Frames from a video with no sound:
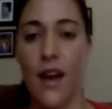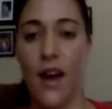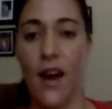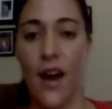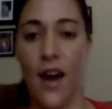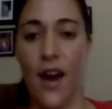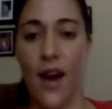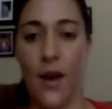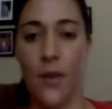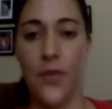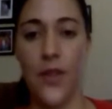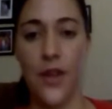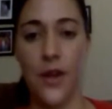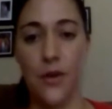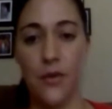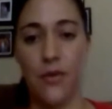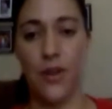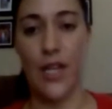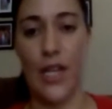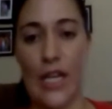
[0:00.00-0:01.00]
that
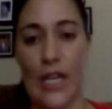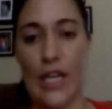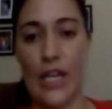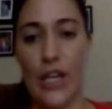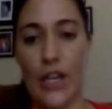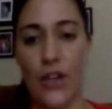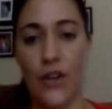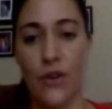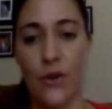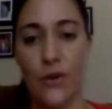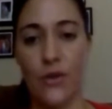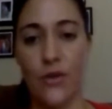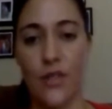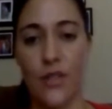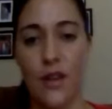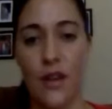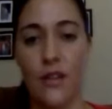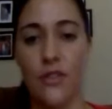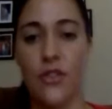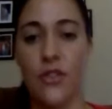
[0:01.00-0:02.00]
are really cute.
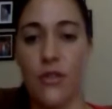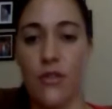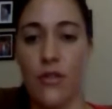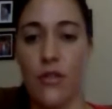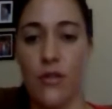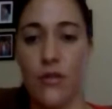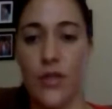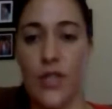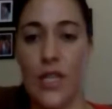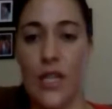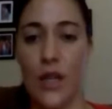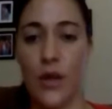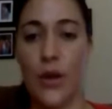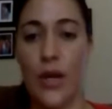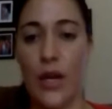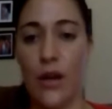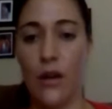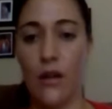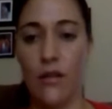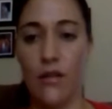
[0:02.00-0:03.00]
I'll show those in a
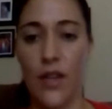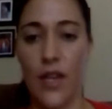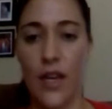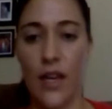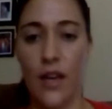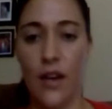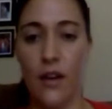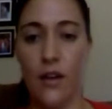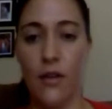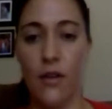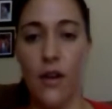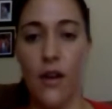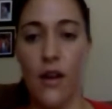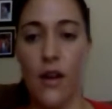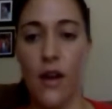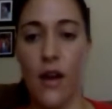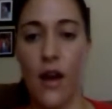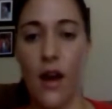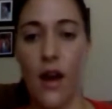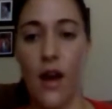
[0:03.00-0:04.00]
later video,
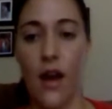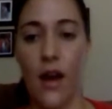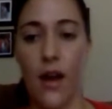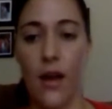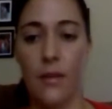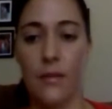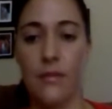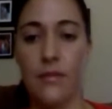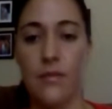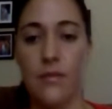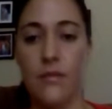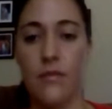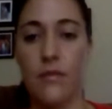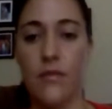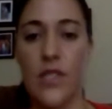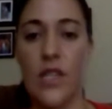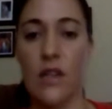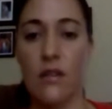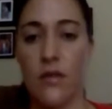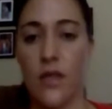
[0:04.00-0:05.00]

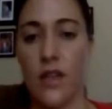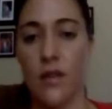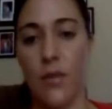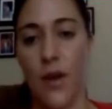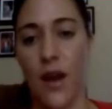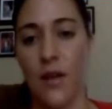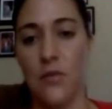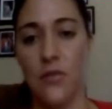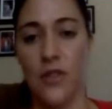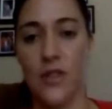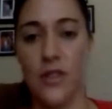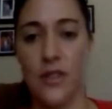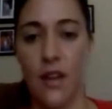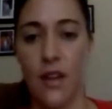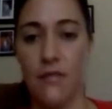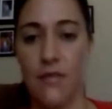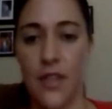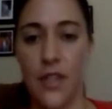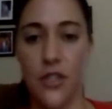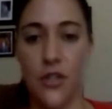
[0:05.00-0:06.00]
when I bought more
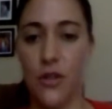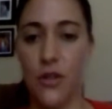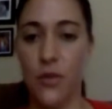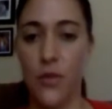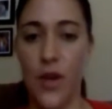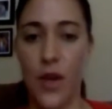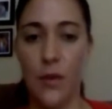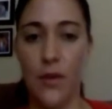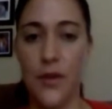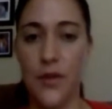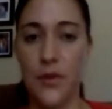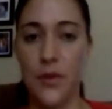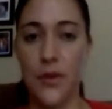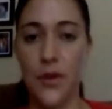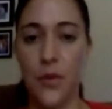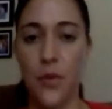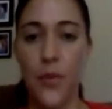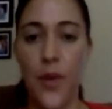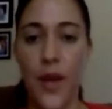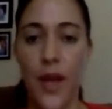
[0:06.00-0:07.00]
stuff and I show the baby's
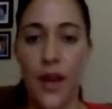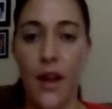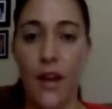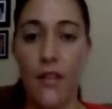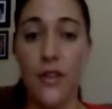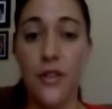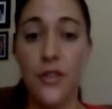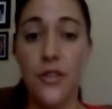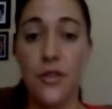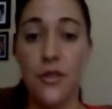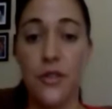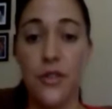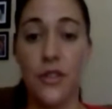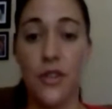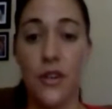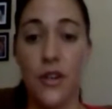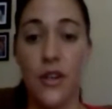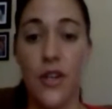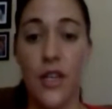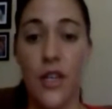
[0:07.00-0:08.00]
room. But I've also
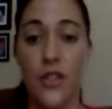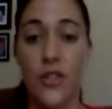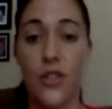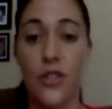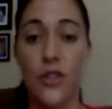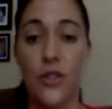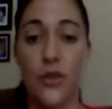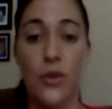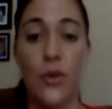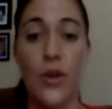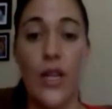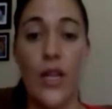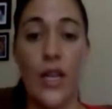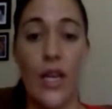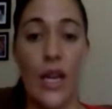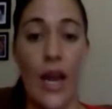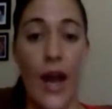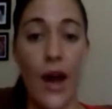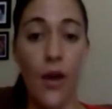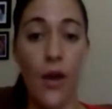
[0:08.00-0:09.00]
started to
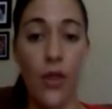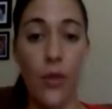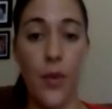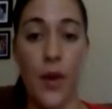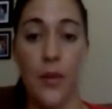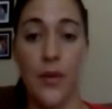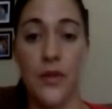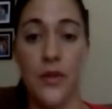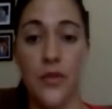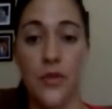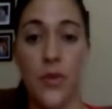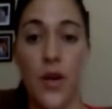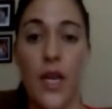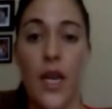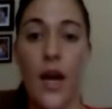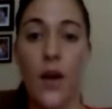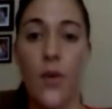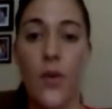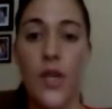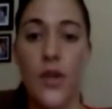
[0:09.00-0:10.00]
clean out the baby's room. Right
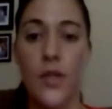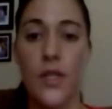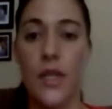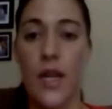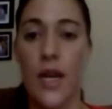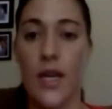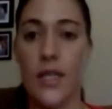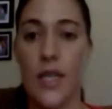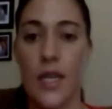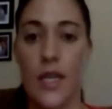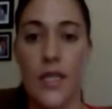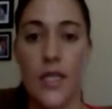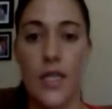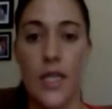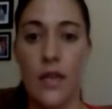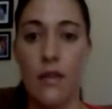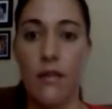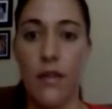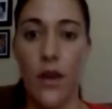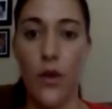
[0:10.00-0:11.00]
now we use it as like a
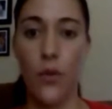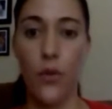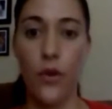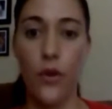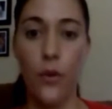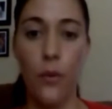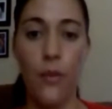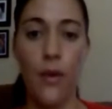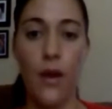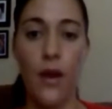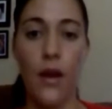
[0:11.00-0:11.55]
TV room,